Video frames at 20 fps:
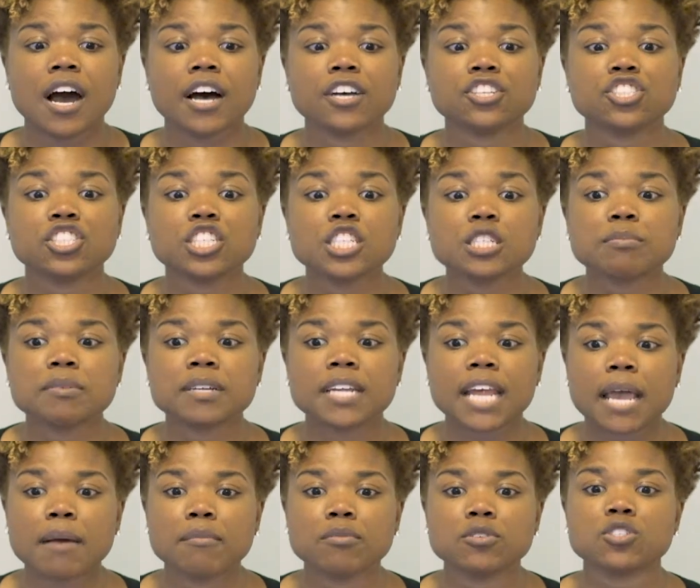She's been
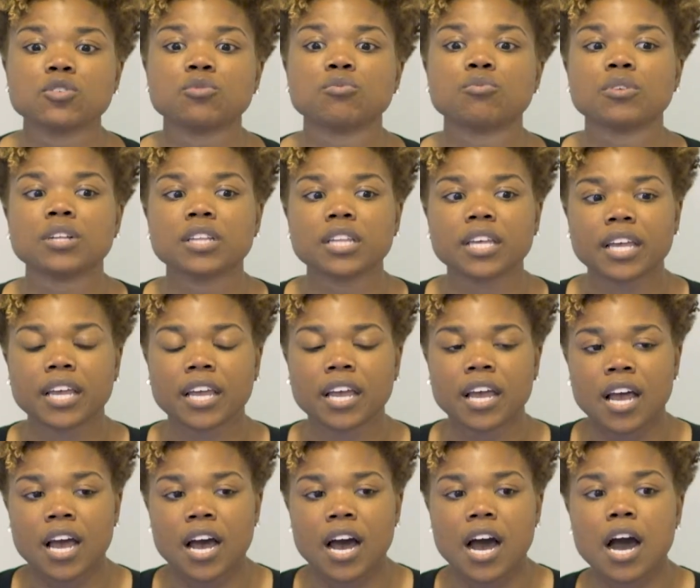able to really
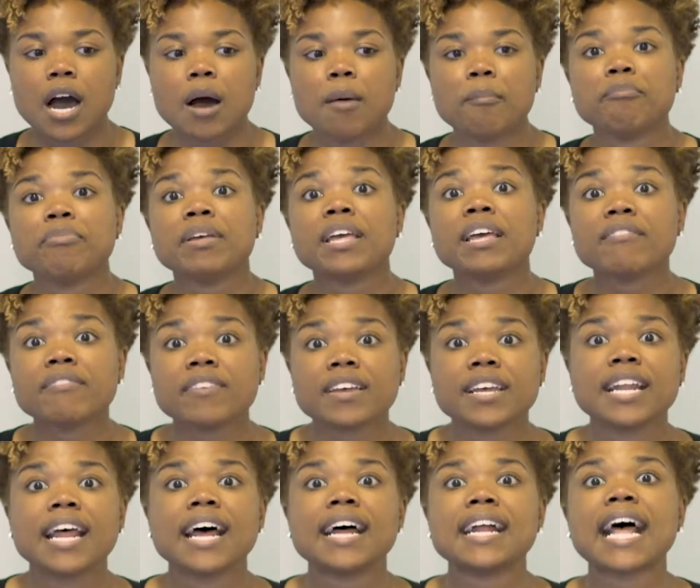
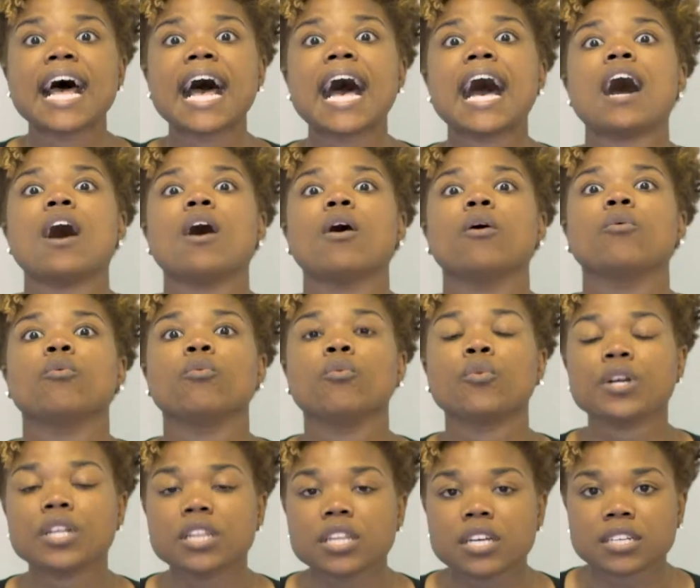pivot at how
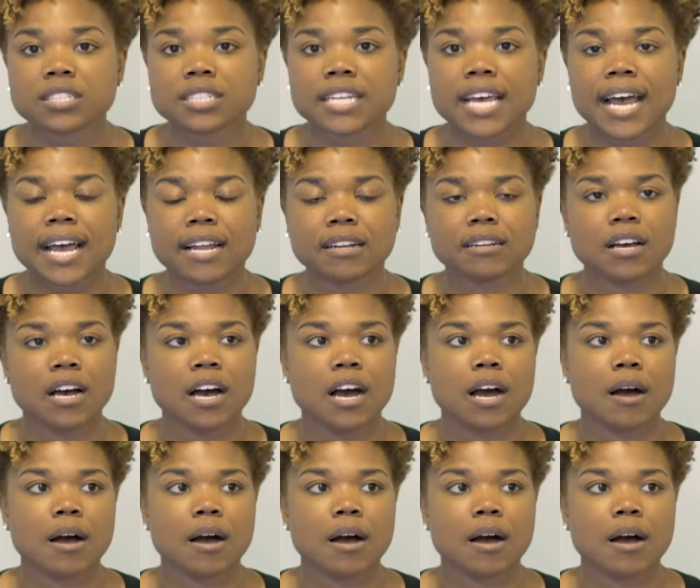we're looked at,